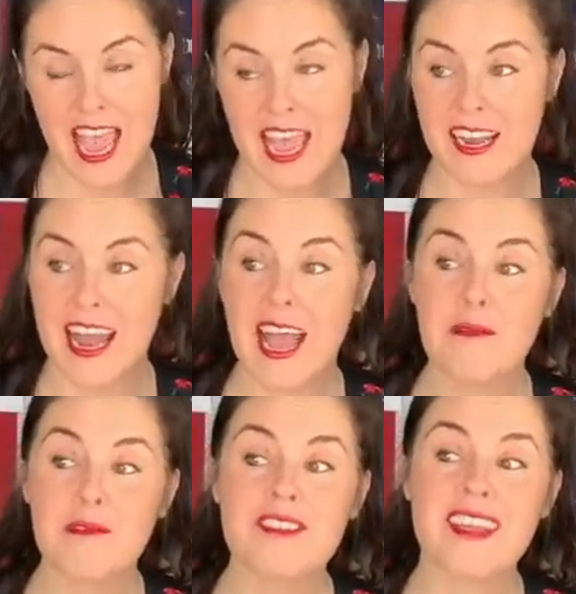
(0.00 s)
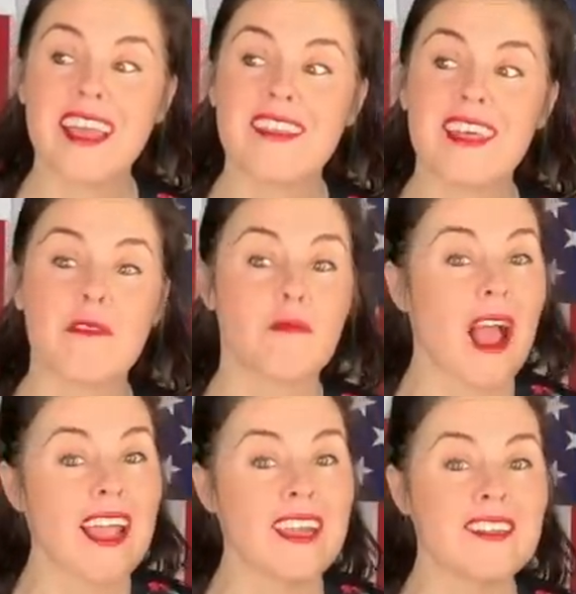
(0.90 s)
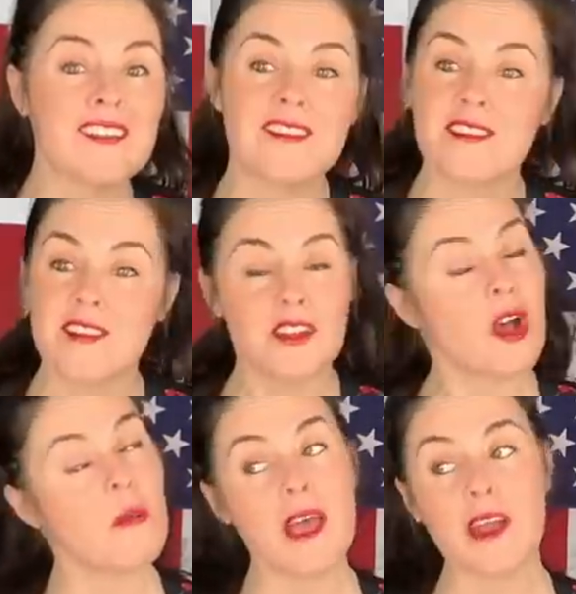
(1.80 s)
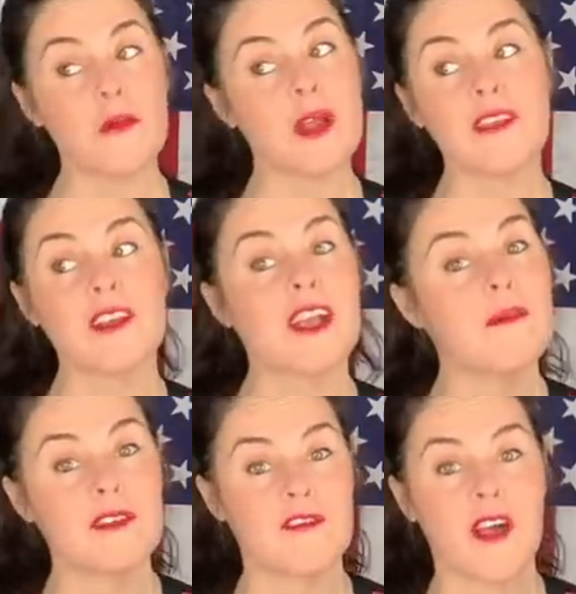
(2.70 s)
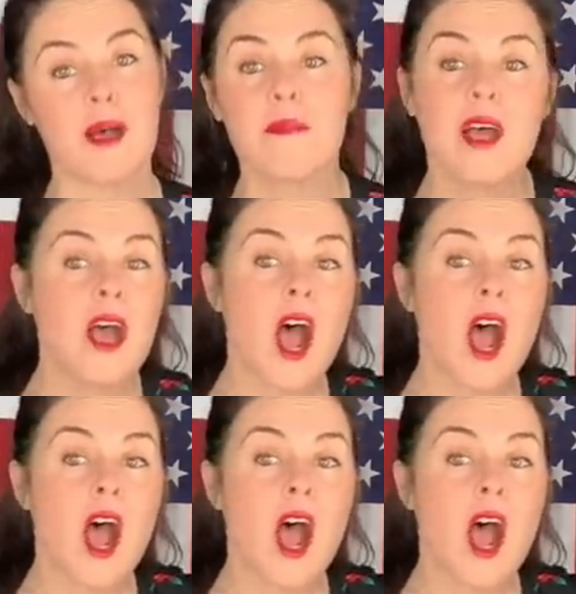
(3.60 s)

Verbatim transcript: And I would say that riots, no matter where they're coming from,